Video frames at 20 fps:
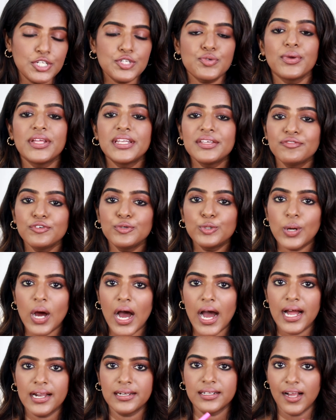
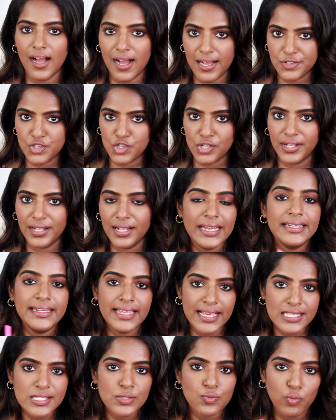24-hour Kajal. It
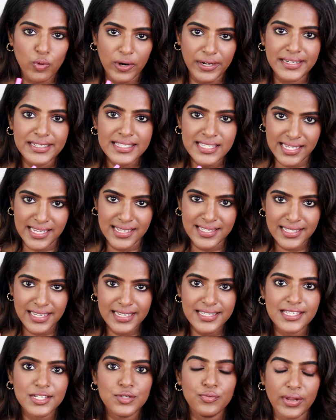does what it says.
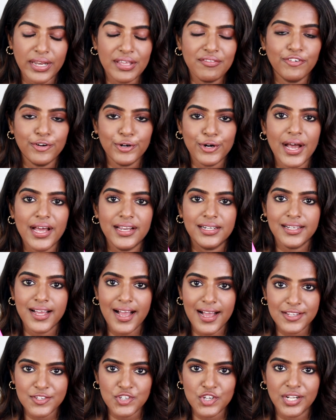It's a 24-hour
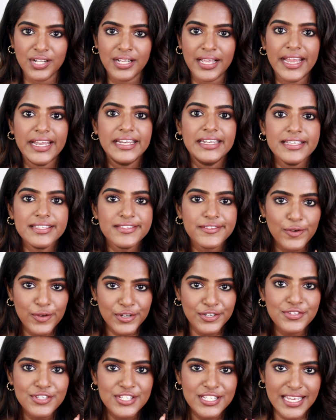Kajal. It is
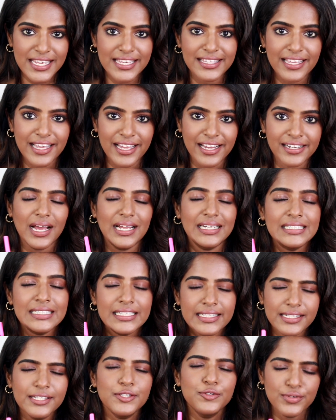going to stay there
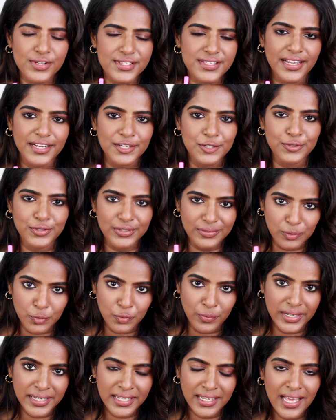until you decide to
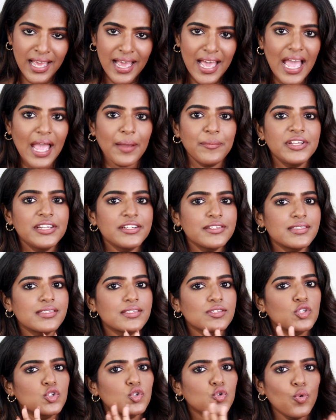remove it. I mean,
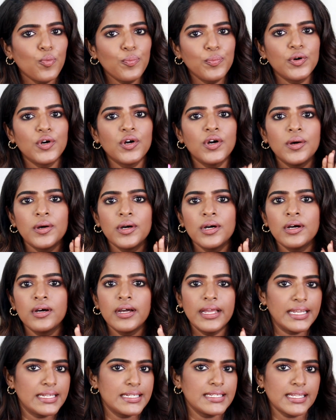it's super
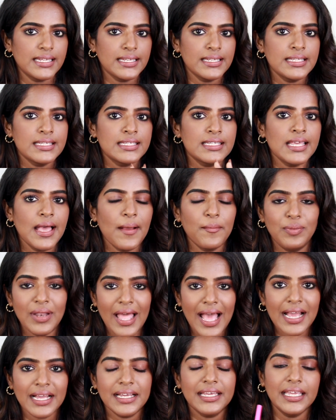intense
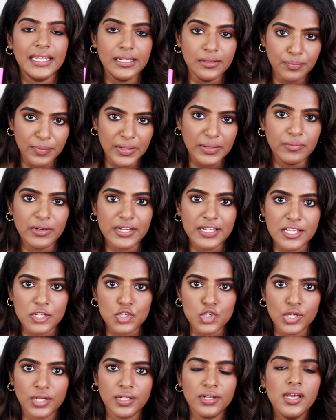black in
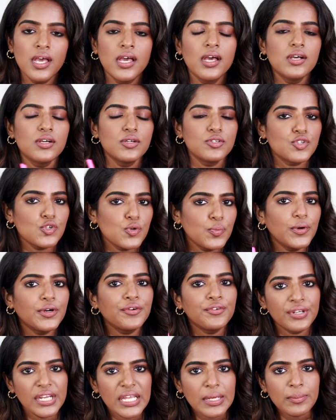pigmentation, super
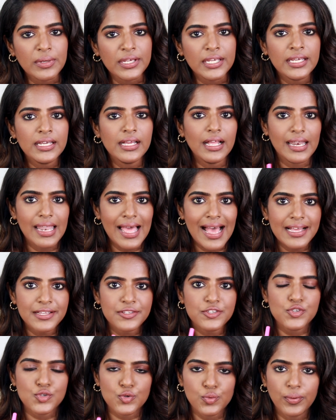creamy,
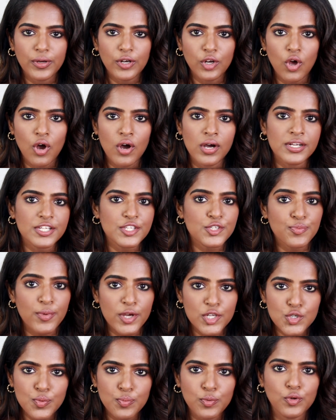lasts super long,
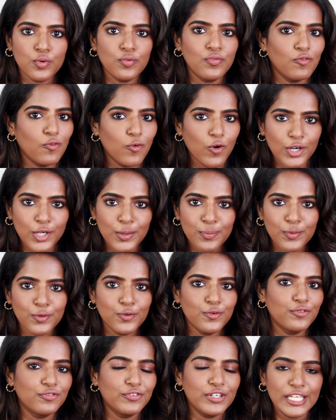smudge proof,
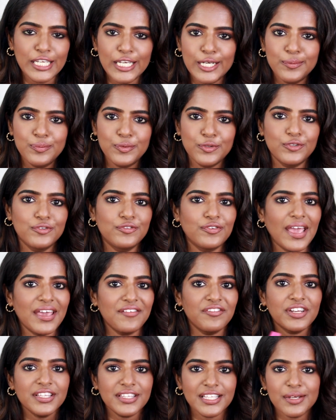waterproof, tear proof,
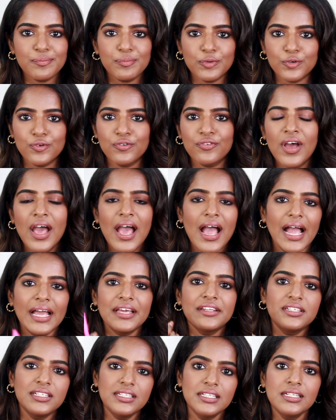everything proof.
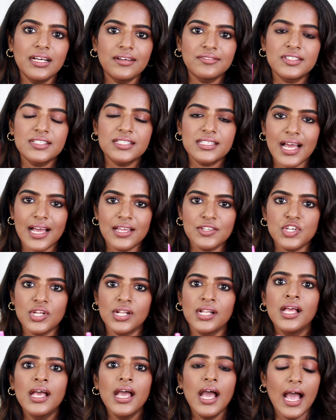I really love this
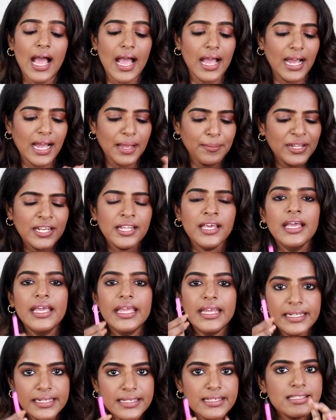Kajal. I mean,
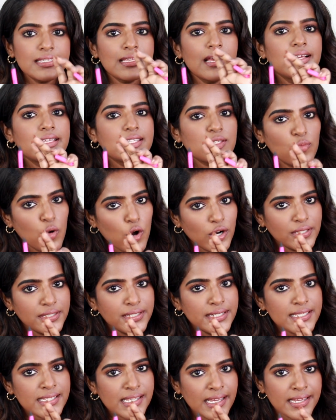it is smaller
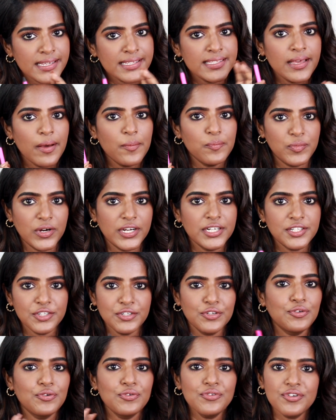in size, but
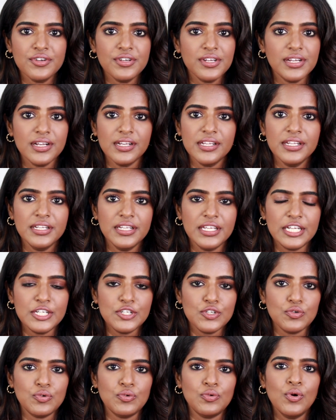you don't really need
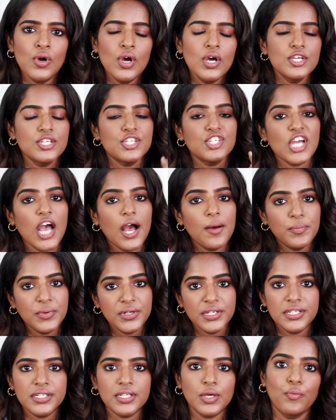to
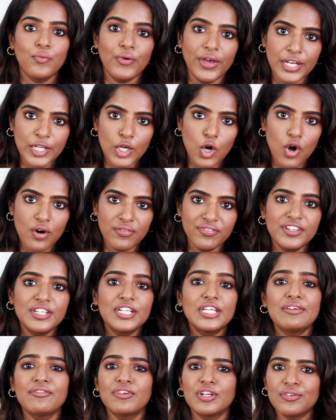sharpen it very often
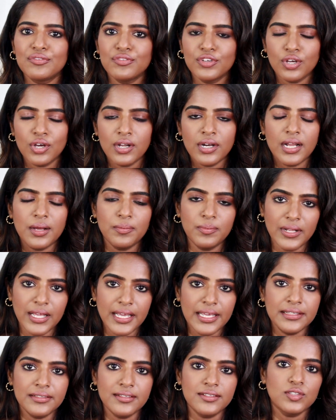even if you are
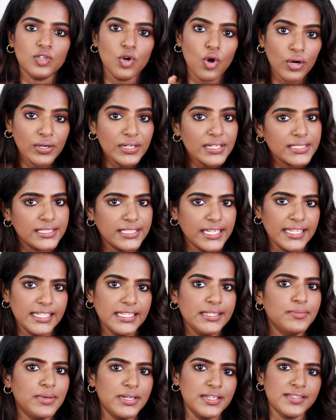applying this on a
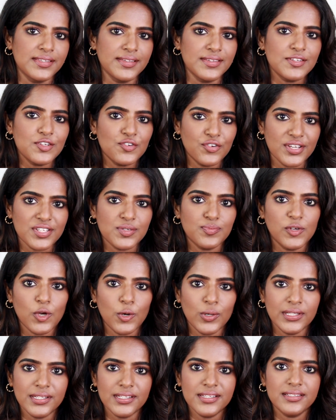daily basis. Trust me
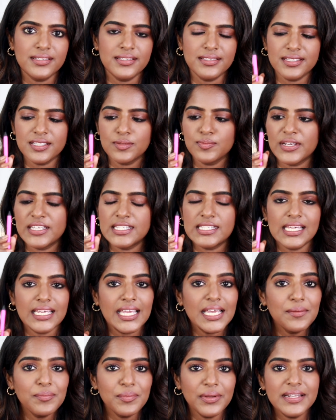on this. This is my
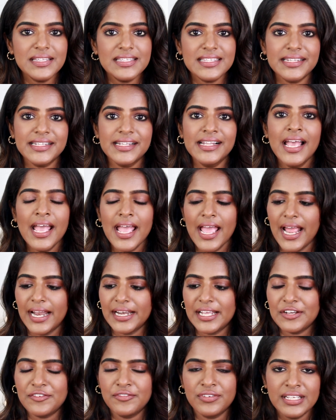second pencil
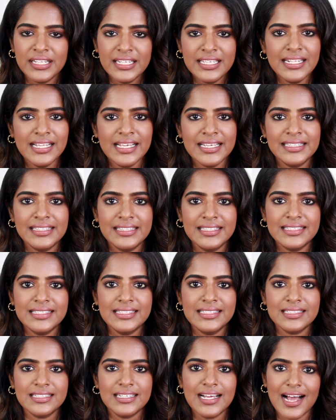and I really like
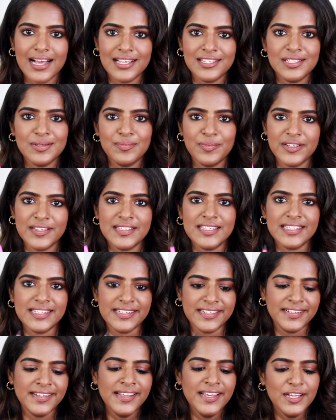this Kajal
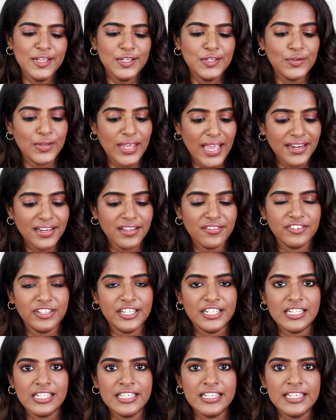pencil. You can
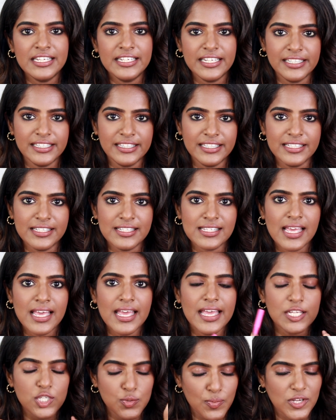definitely get this,
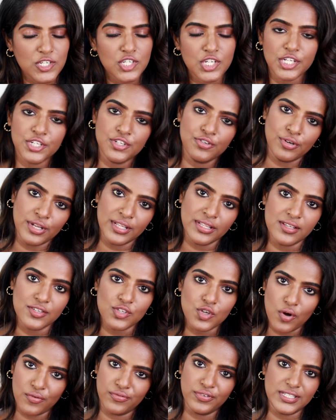especially during this
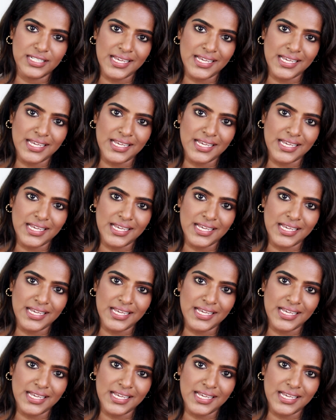offer